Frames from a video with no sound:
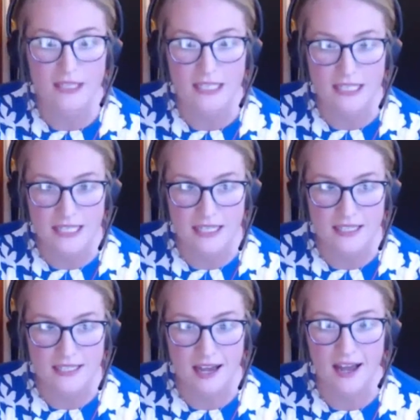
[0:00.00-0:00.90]

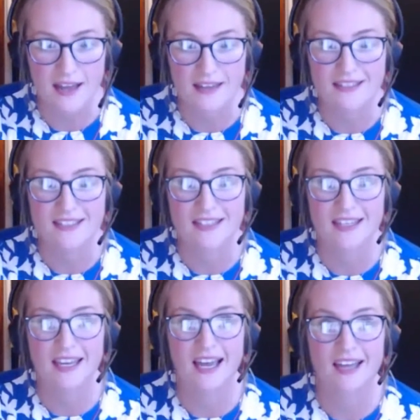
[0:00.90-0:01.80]
disease and
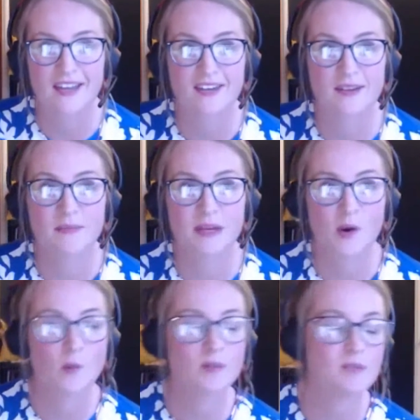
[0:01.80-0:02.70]
can be
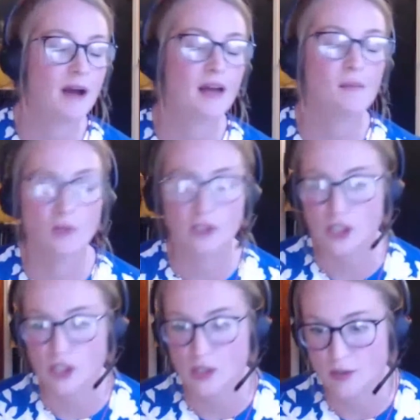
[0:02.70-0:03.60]
caused by a
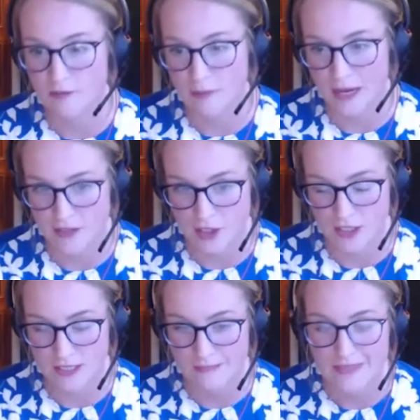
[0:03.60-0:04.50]
multitude of
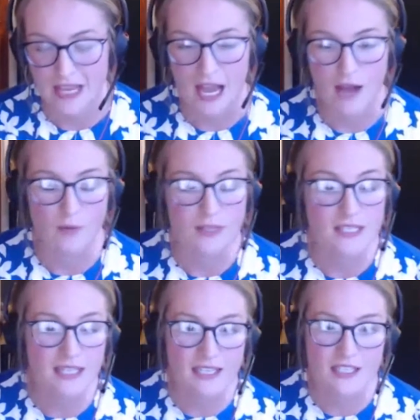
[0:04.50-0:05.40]
pathogens. And with
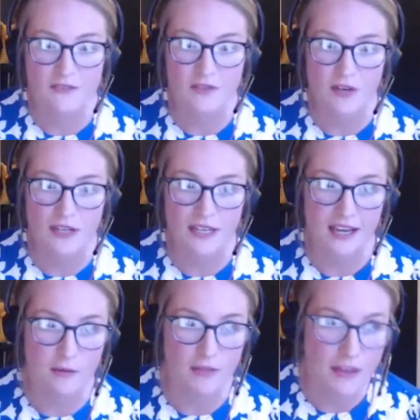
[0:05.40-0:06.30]
selective dry
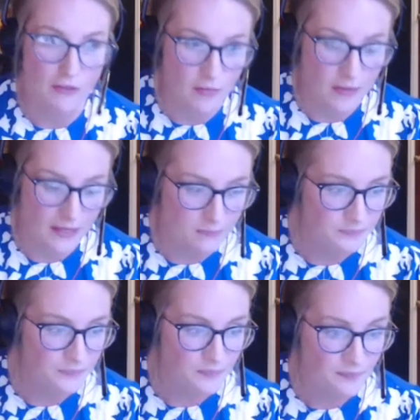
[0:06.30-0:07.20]
cow therapy,
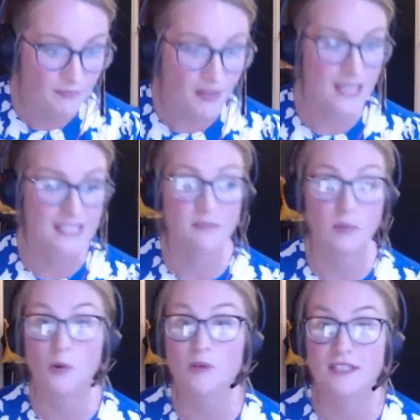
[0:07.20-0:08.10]
it's
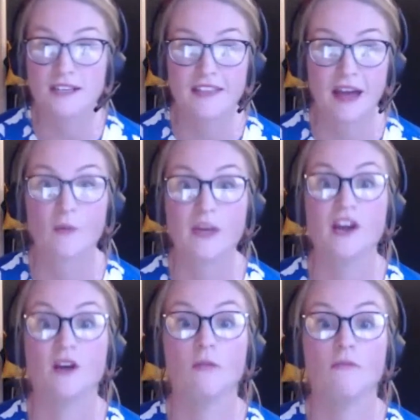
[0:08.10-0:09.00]
important that we
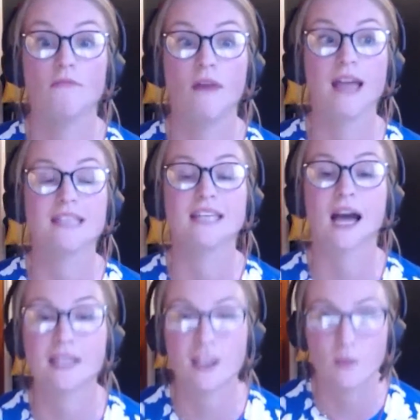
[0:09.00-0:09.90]
know
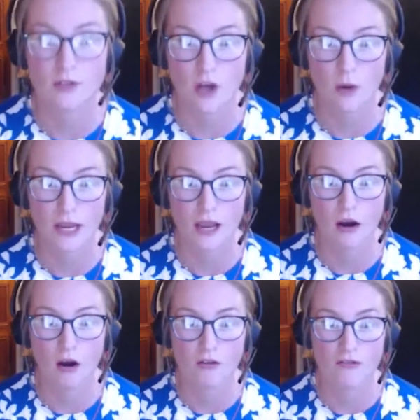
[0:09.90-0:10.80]
exactly what's going
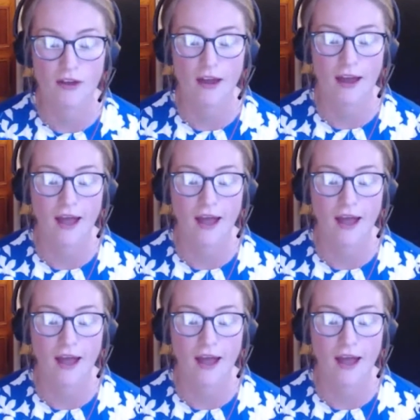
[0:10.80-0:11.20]
on